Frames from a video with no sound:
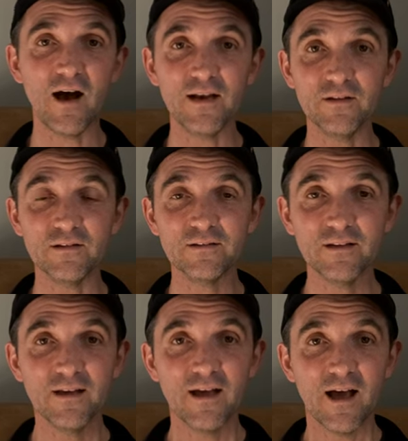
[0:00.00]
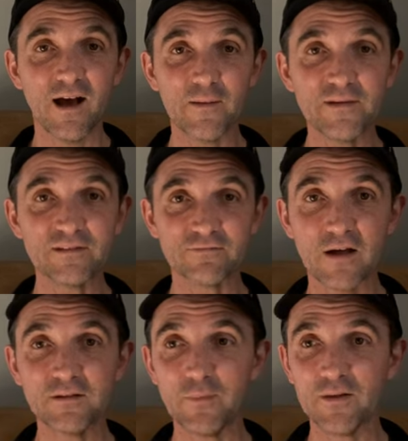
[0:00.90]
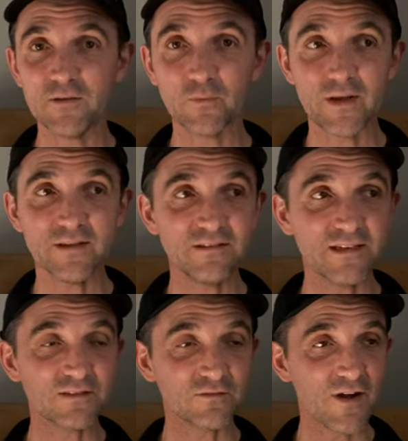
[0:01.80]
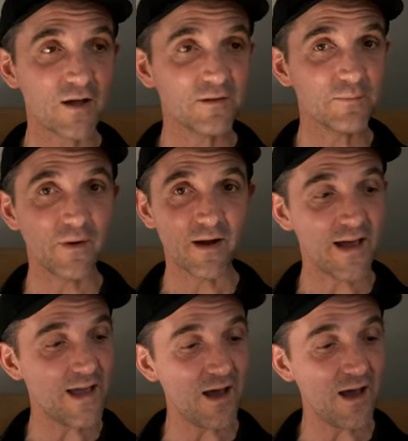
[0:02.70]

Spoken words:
island. He's surrounded by those winds. He's surrounded by